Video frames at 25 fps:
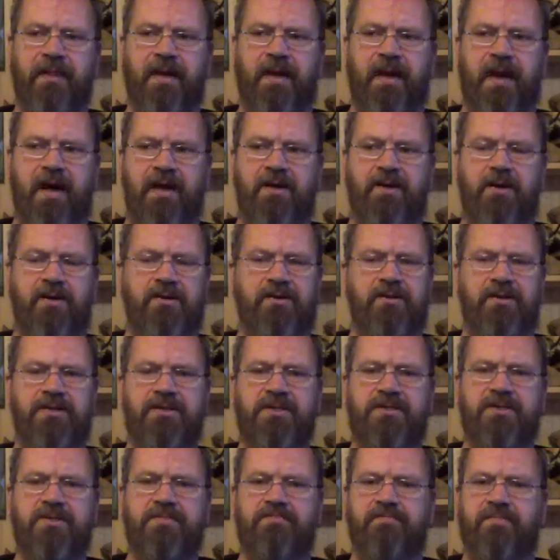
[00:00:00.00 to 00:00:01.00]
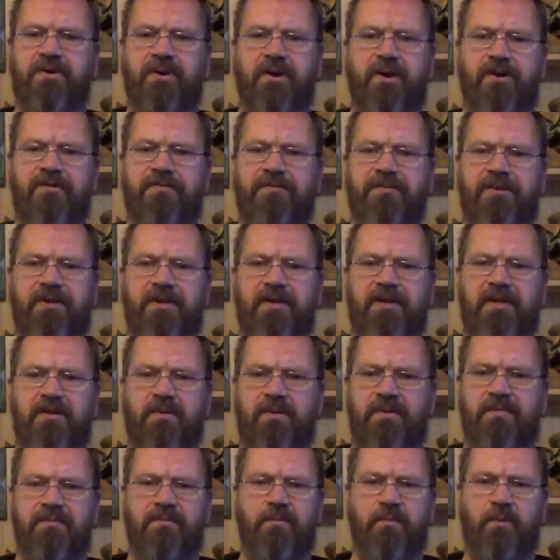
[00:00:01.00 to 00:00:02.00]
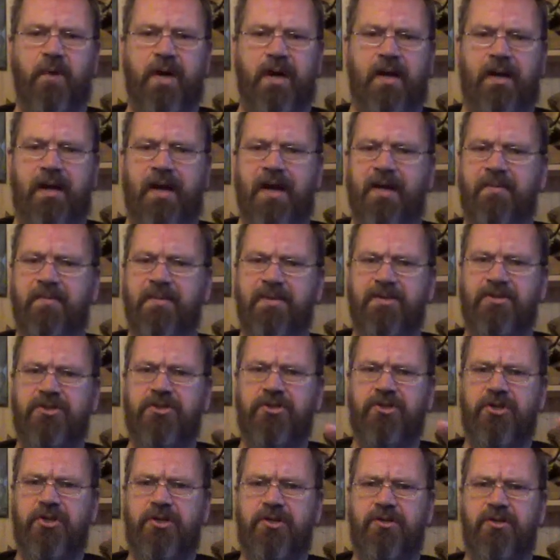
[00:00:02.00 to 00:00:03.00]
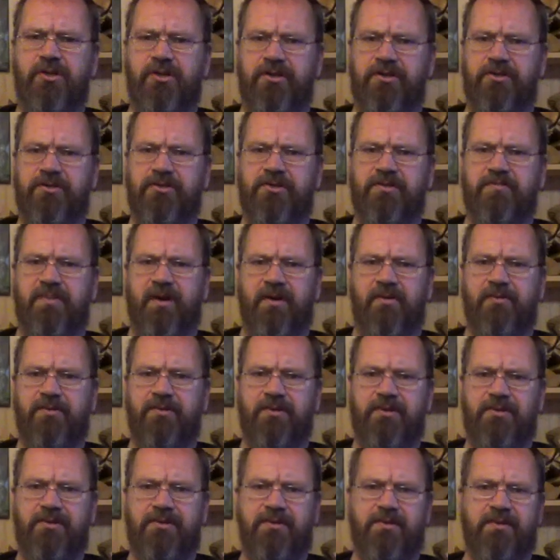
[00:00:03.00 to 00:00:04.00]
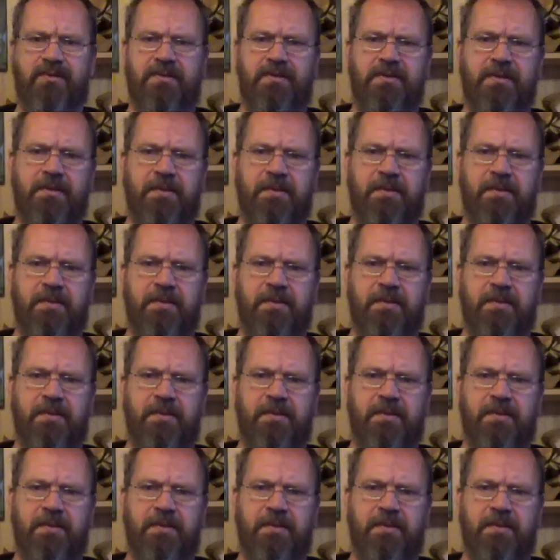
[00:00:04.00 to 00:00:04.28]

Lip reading: I got this perfectly well. I'm a genius about this.